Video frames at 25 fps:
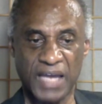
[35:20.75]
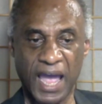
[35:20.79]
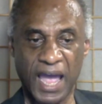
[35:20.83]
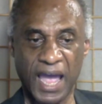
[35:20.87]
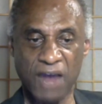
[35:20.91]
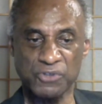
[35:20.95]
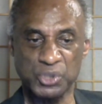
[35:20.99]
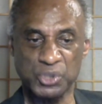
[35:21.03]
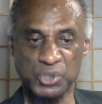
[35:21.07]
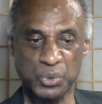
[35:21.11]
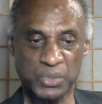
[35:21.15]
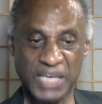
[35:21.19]

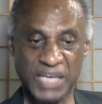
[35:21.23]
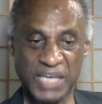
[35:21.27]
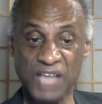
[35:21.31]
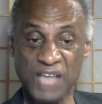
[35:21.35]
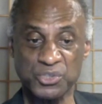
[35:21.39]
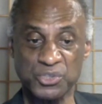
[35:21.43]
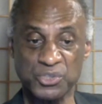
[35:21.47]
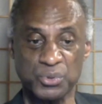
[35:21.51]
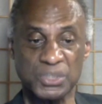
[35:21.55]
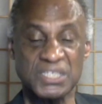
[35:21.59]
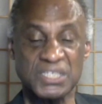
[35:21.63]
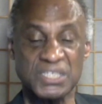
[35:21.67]

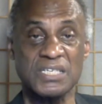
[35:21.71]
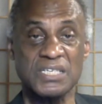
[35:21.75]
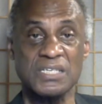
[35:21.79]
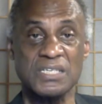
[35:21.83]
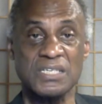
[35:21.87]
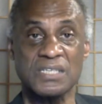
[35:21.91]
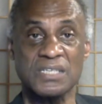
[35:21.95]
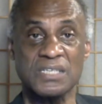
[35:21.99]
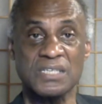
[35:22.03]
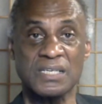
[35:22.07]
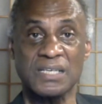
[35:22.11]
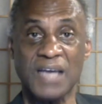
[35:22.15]

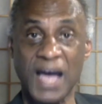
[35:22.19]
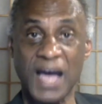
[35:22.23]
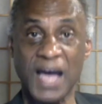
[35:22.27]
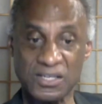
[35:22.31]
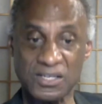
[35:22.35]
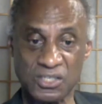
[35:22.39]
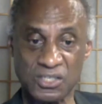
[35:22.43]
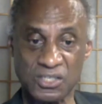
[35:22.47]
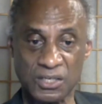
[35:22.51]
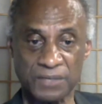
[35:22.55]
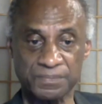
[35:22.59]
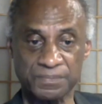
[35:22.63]
casualties in
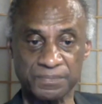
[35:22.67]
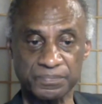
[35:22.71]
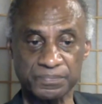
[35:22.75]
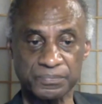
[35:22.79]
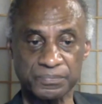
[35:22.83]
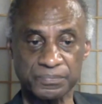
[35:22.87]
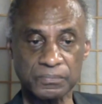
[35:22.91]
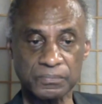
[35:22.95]
Gaza.